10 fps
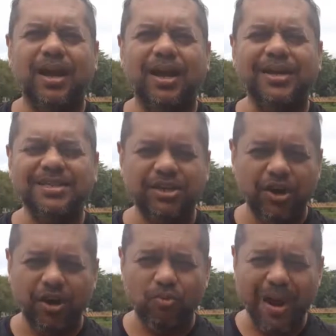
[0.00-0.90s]
I guess, are
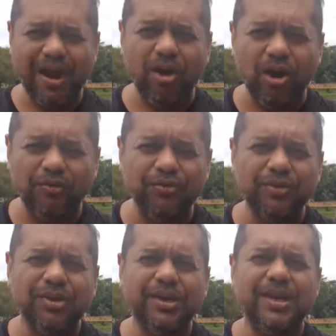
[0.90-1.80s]
not aware of
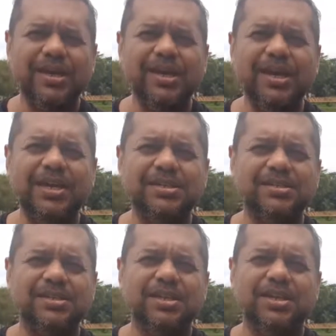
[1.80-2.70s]

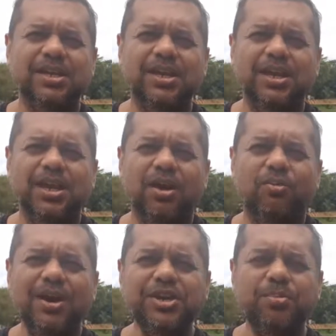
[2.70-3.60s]
is
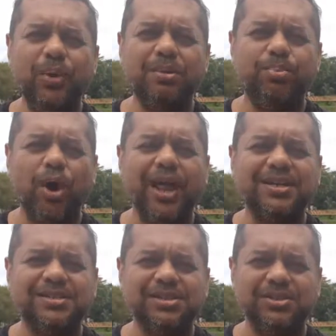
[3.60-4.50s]
when you bring
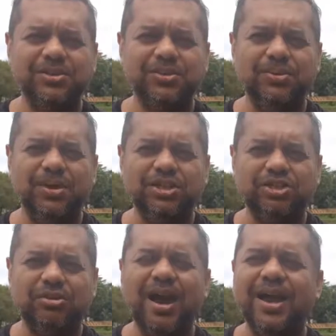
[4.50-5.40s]
products into
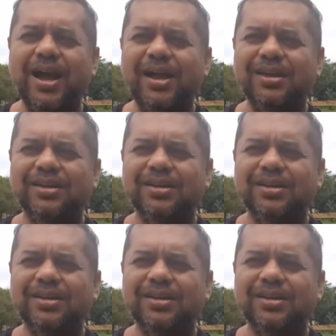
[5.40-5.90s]
Australia,